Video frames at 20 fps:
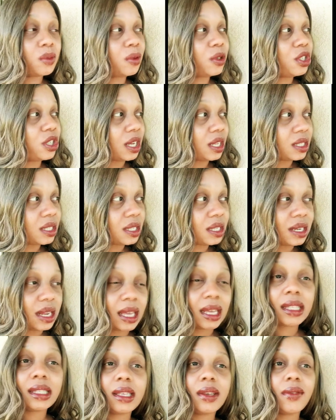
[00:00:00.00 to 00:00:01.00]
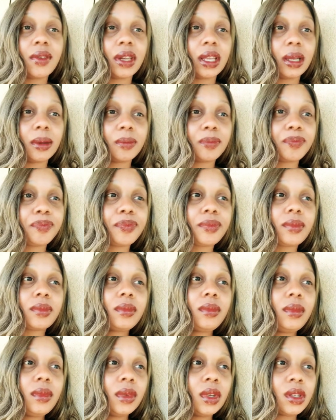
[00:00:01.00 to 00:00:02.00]
is projecting negativity.
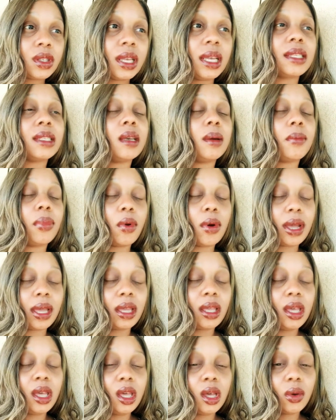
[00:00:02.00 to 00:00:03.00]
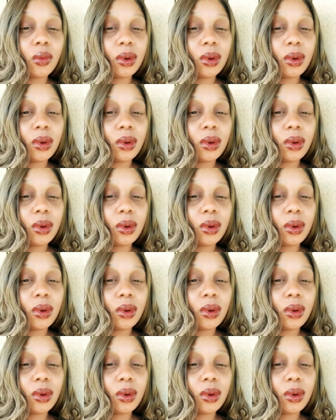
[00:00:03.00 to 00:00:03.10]
So at some point,